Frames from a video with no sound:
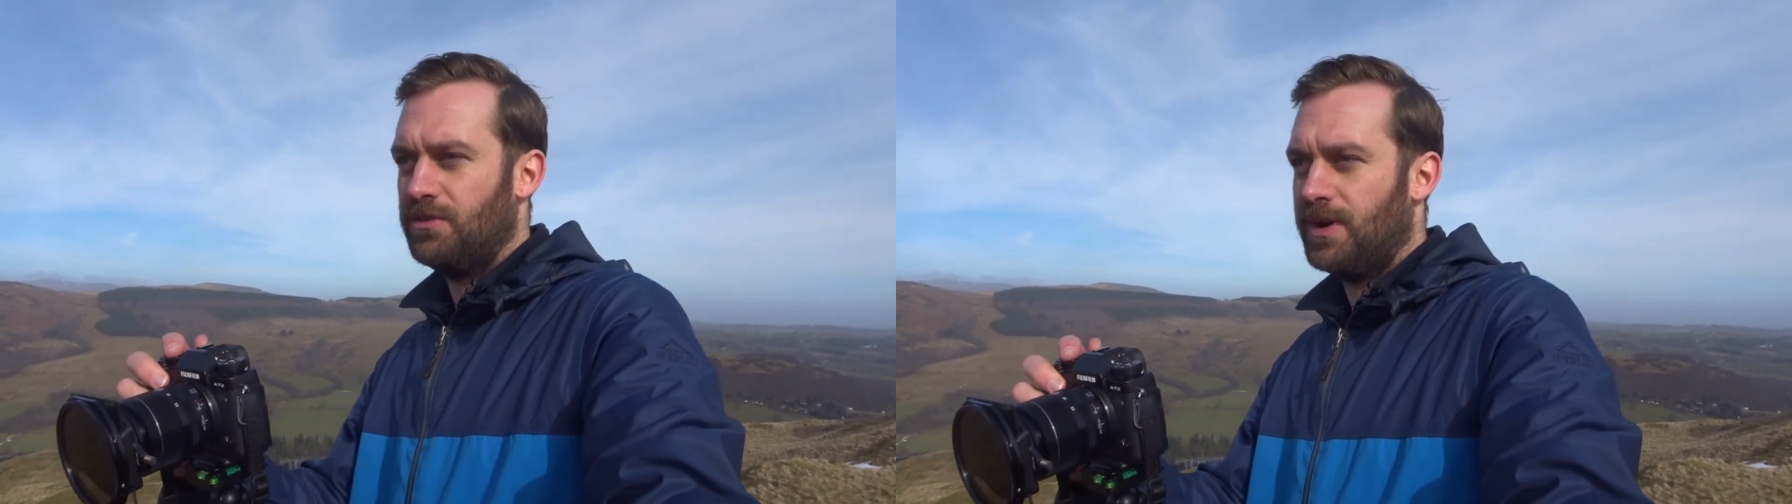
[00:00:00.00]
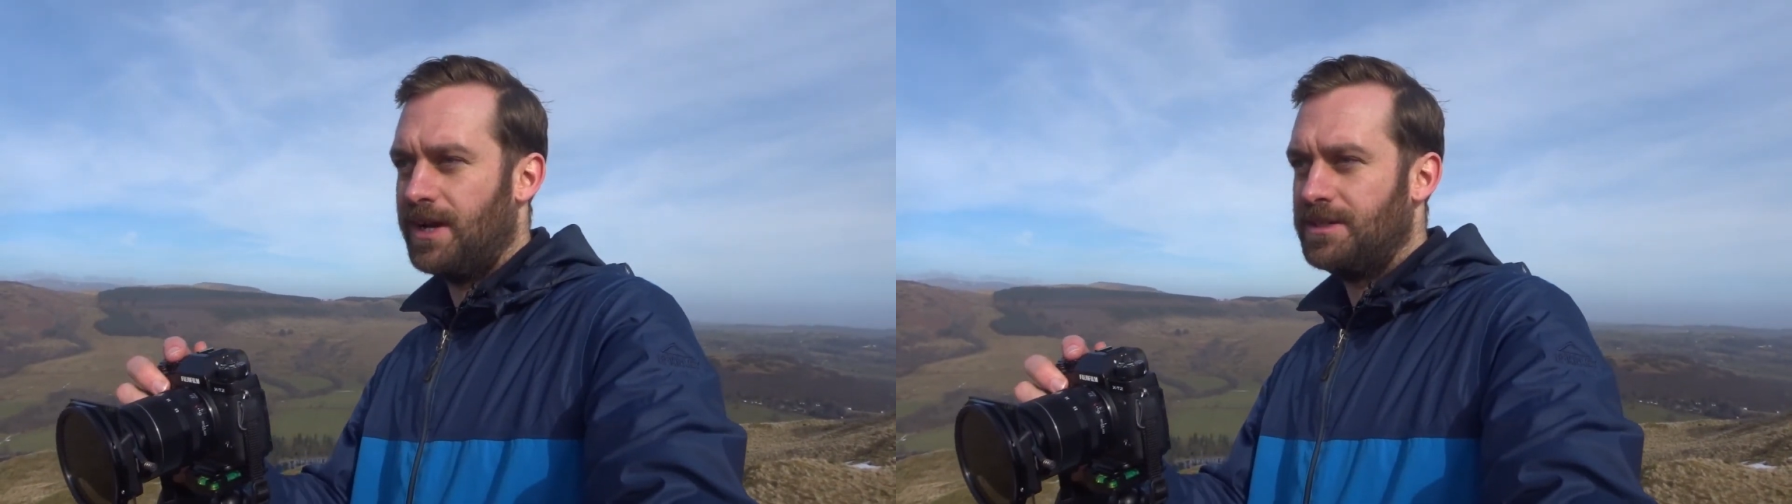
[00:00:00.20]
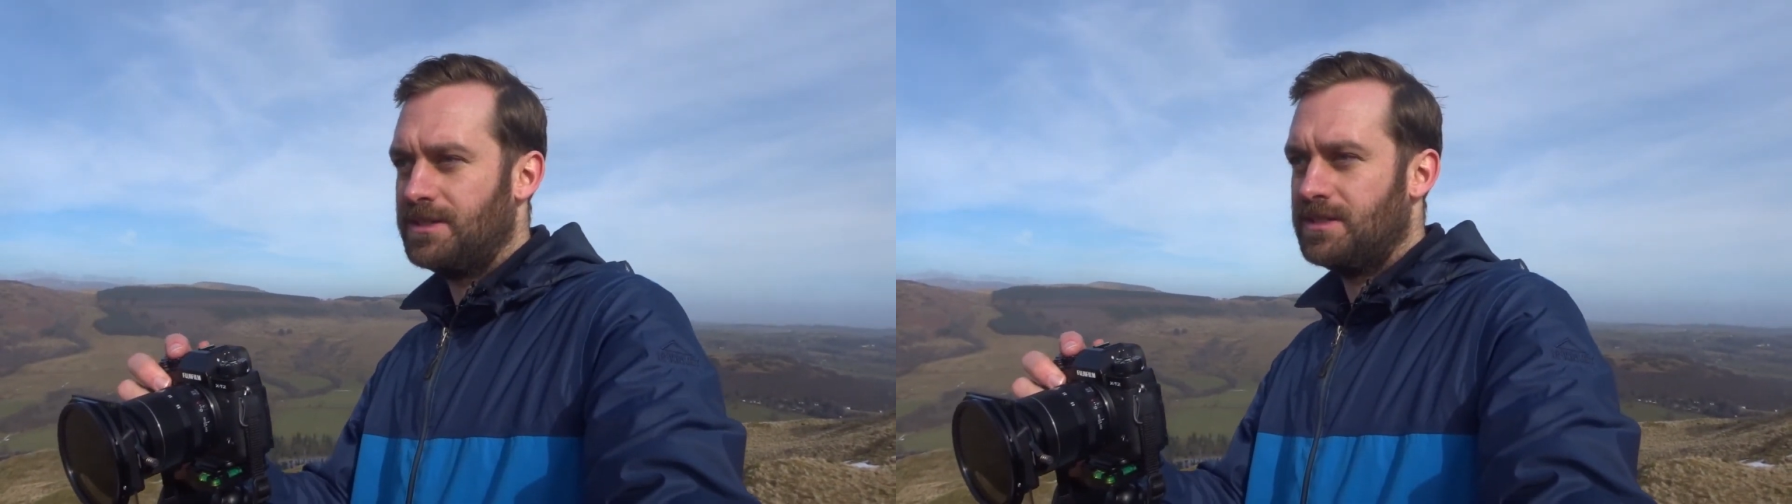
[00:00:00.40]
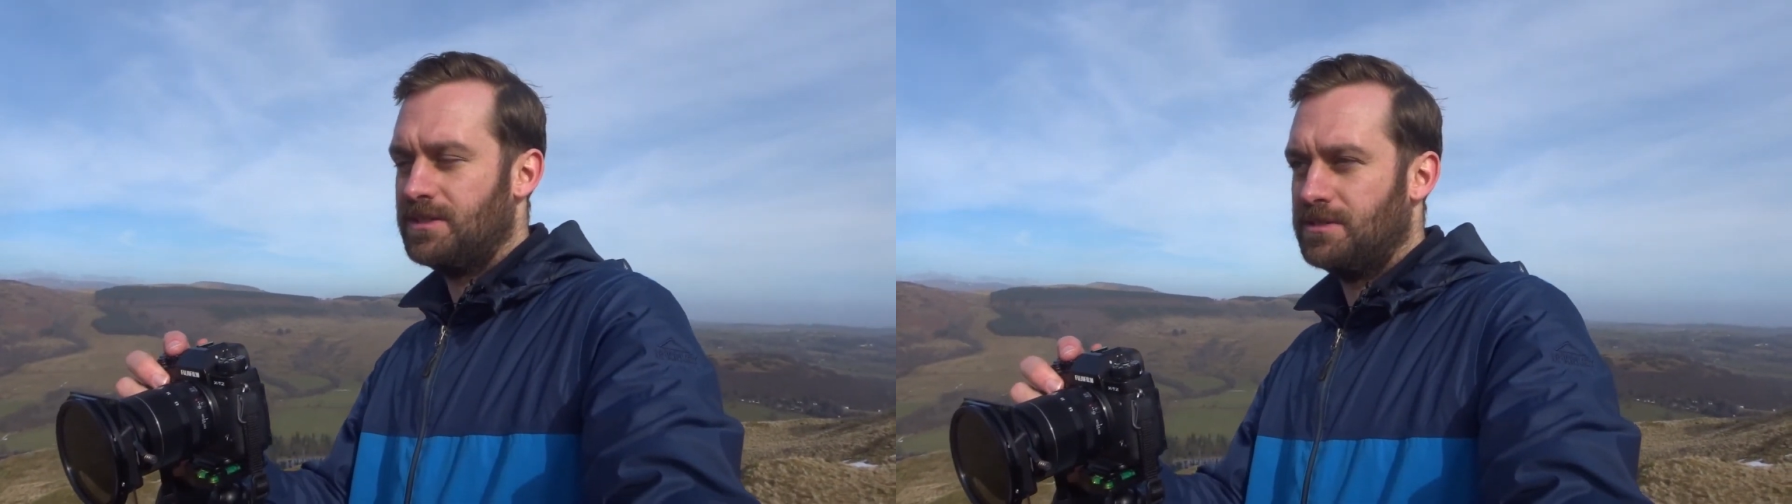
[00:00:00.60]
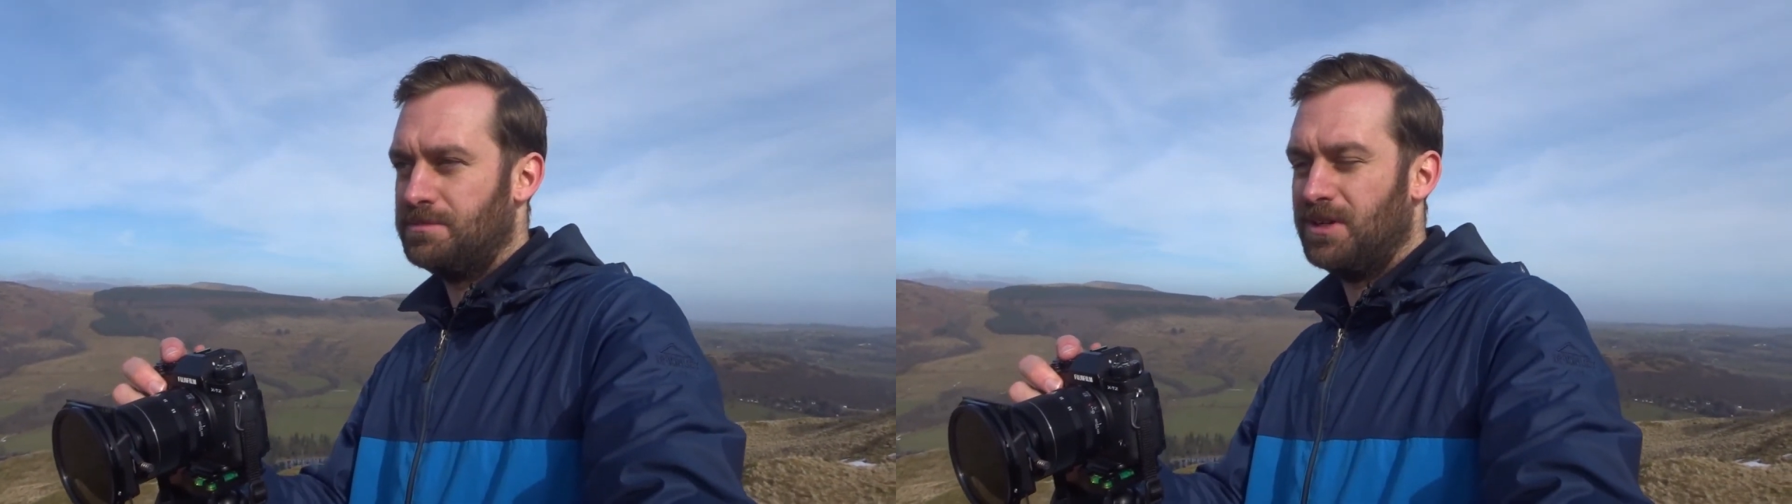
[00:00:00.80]
ways
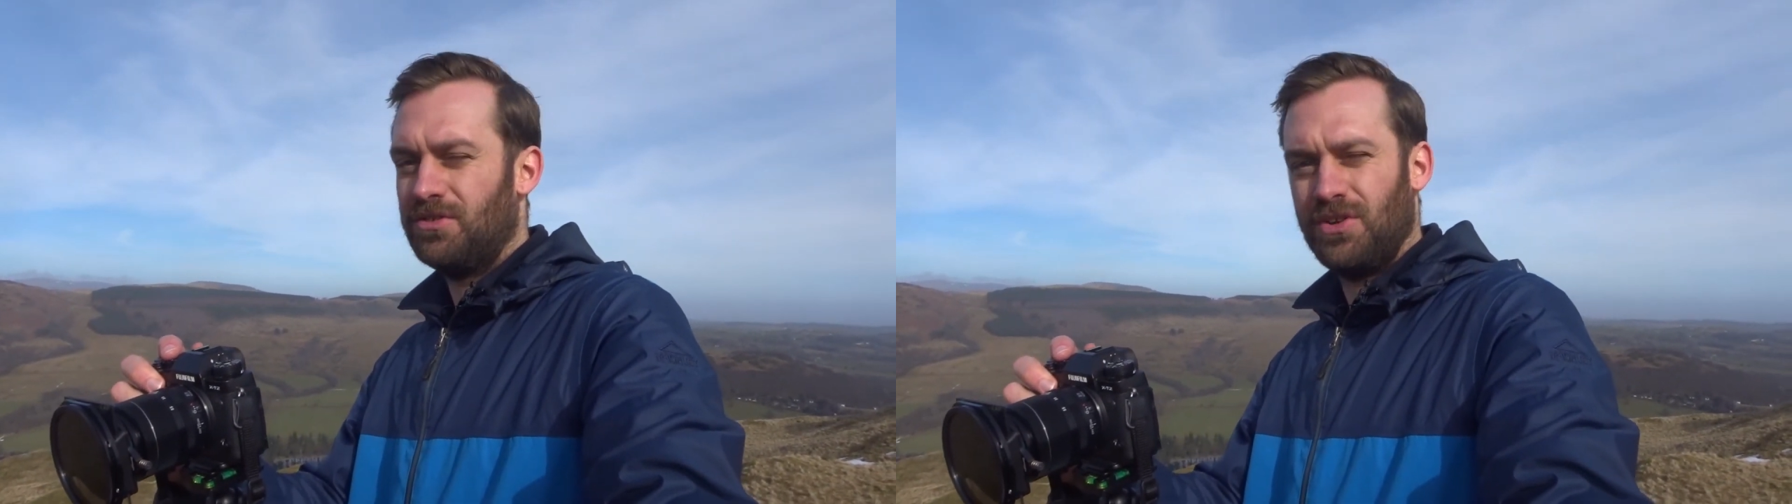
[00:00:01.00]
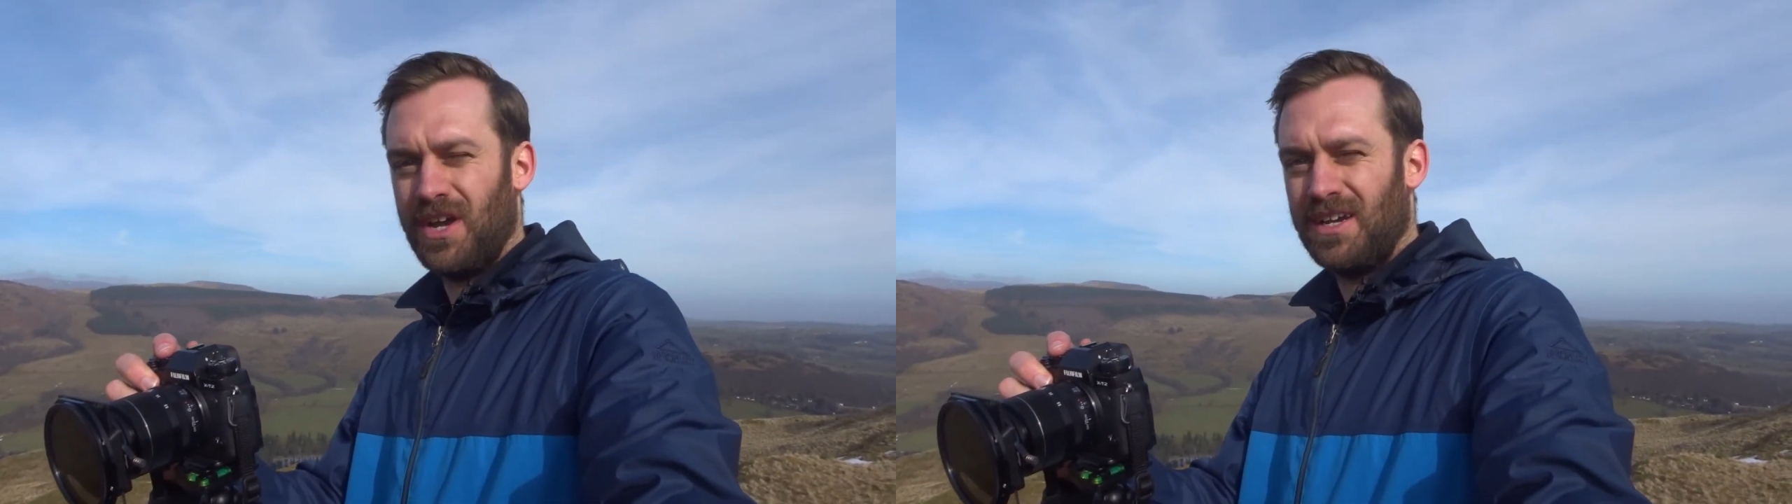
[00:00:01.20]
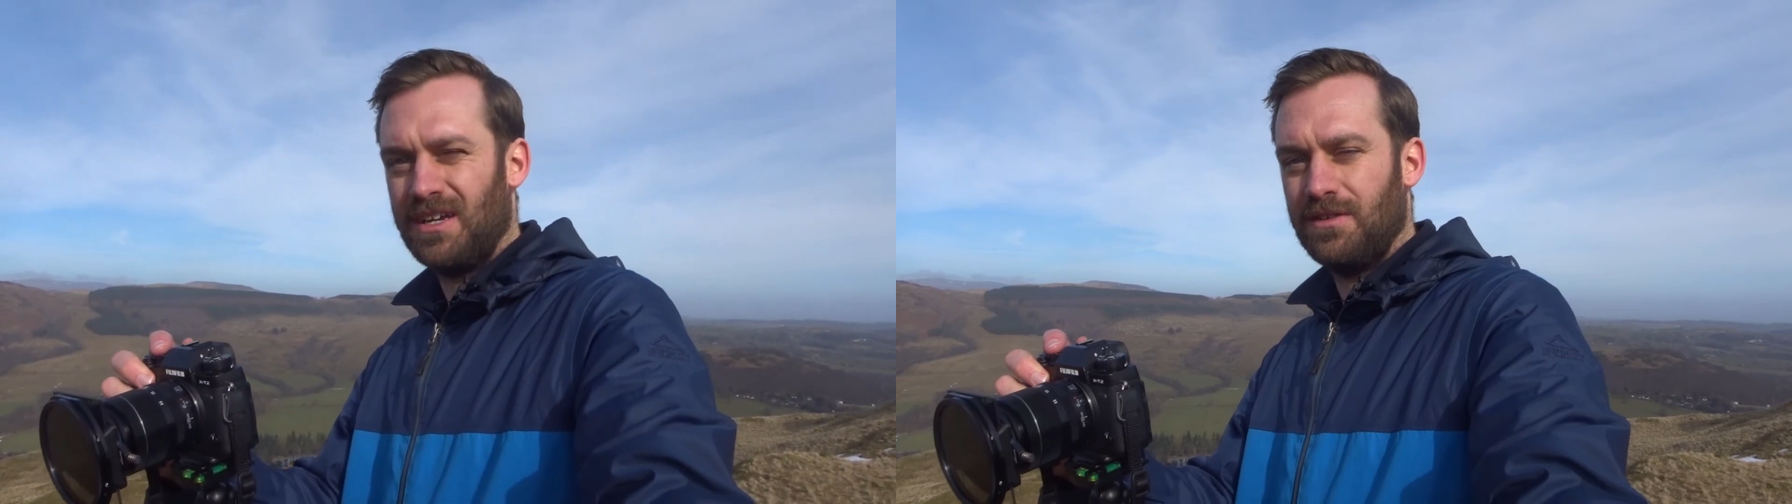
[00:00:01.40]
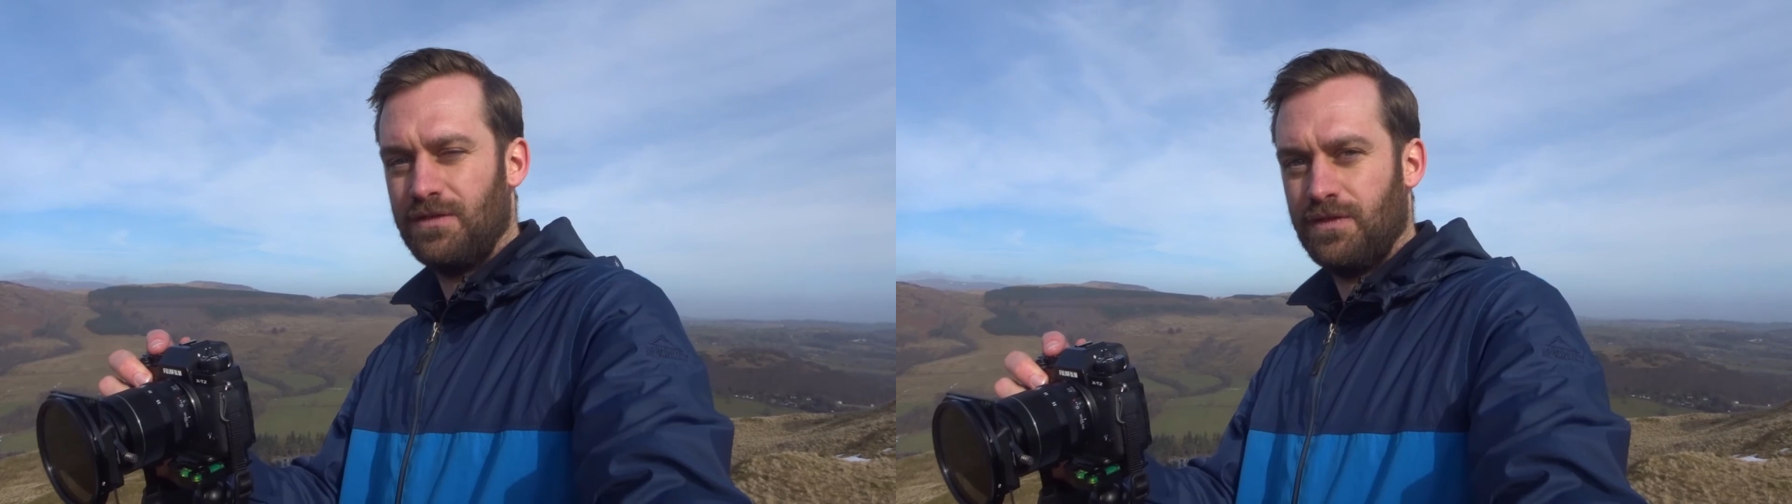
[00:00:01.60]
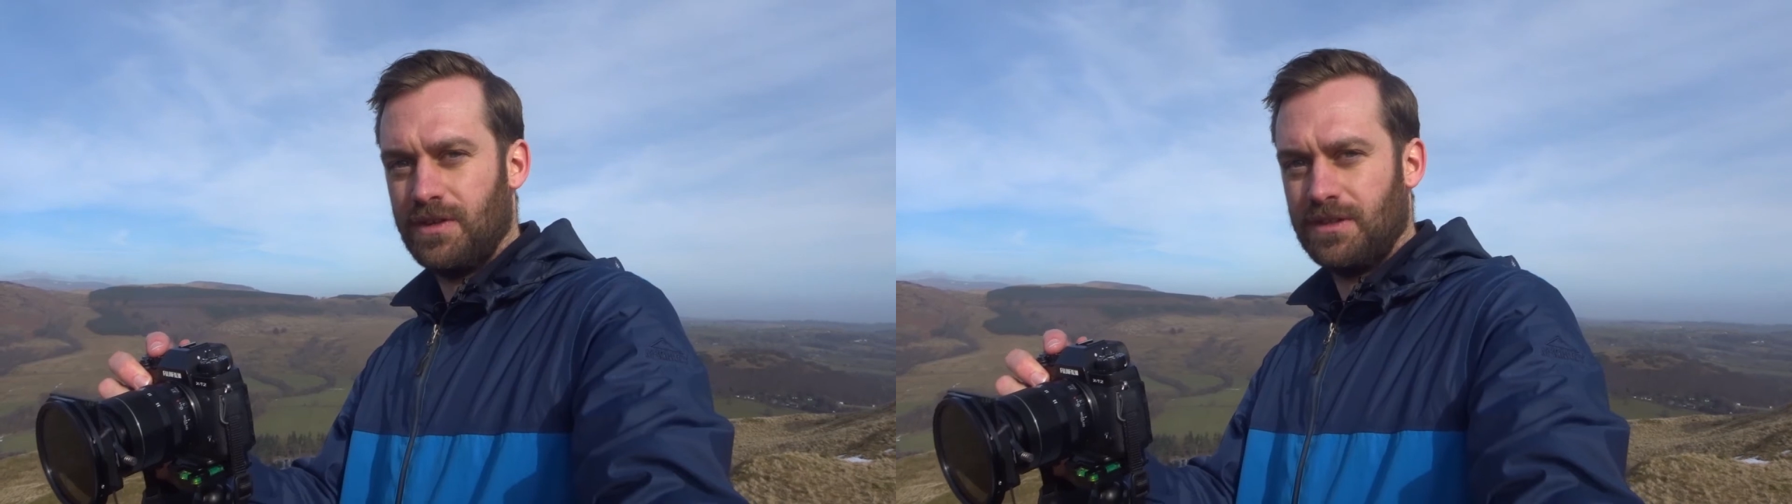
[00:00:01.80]
to be creative